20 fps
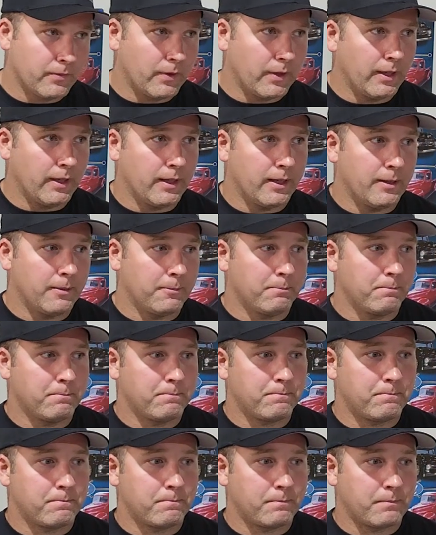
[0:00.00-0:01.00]

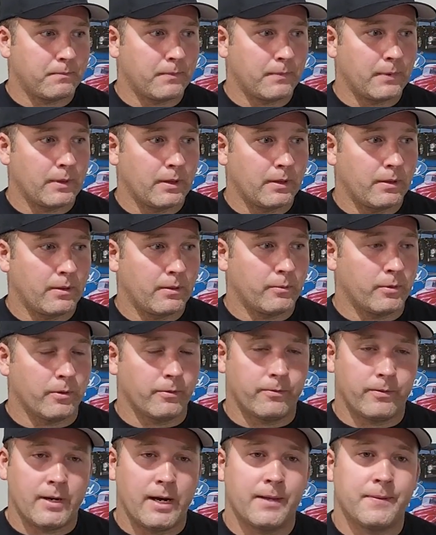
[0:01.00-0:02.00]
We were
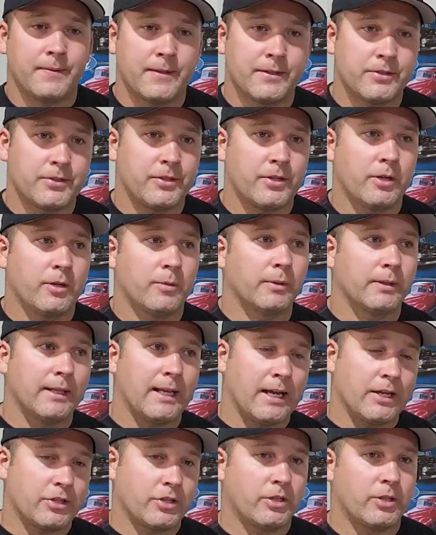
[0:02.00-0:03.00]
fine this year, but
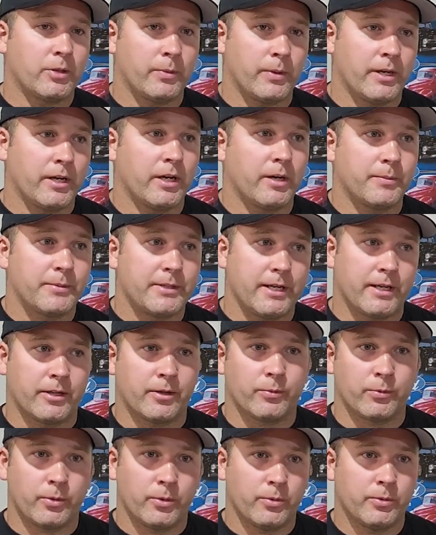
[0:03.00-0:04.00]
last year we ended up taking
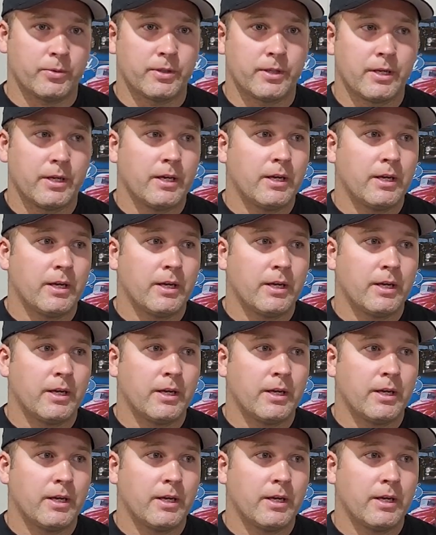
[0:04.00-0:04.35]
a route